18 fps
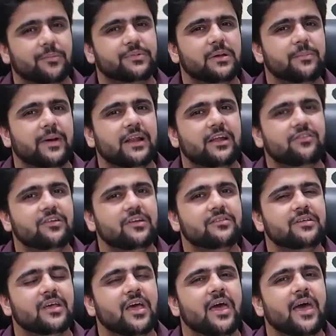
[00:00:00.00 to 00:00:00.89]
The first
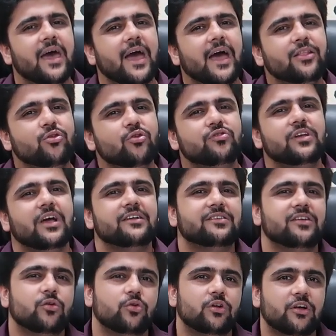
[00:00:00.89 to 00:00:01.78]
thing is that
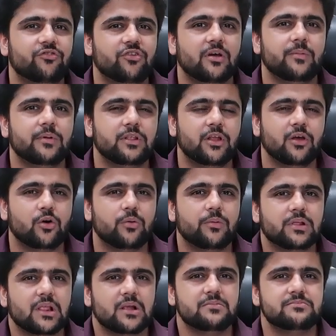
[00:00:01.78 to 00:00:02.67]
you must be
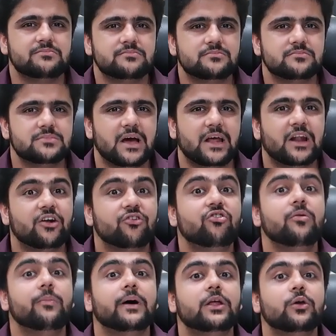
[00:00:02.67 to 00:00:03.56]
enthusiastic. The
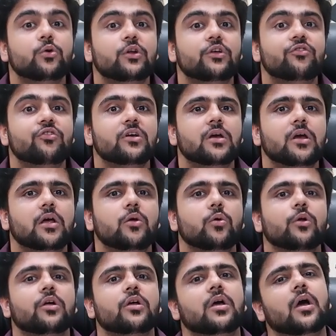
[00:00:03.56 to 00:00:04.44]
person should be full of
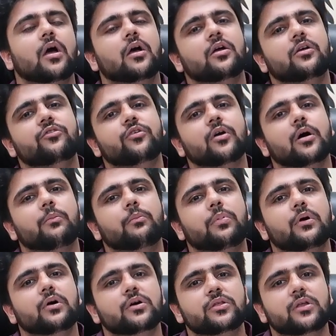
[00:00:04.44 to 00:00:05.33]
energy.
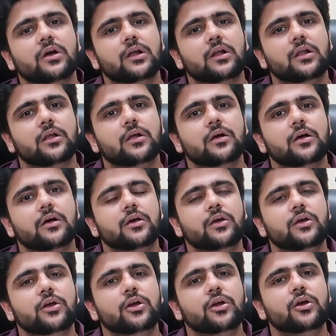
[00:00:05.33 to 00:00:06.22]
If that energy is
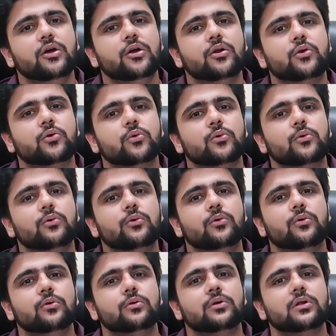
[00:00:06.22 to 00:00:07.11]
lost,
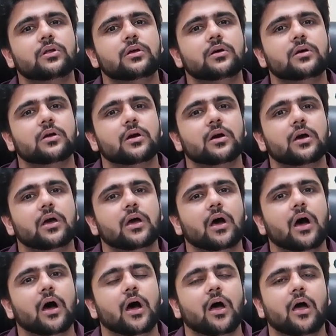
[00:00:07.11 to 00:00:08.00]
then such a person will
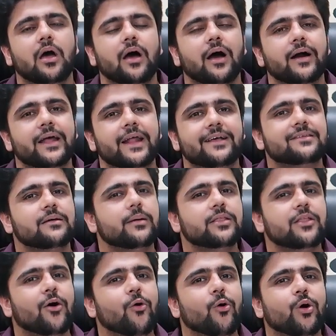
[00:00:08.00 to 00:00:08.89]
never be able to
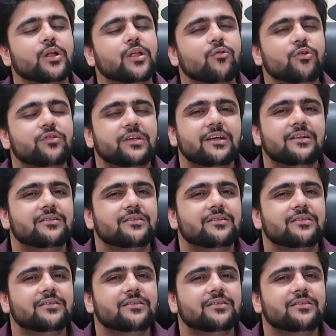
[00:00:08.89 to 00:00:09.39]
convert sales.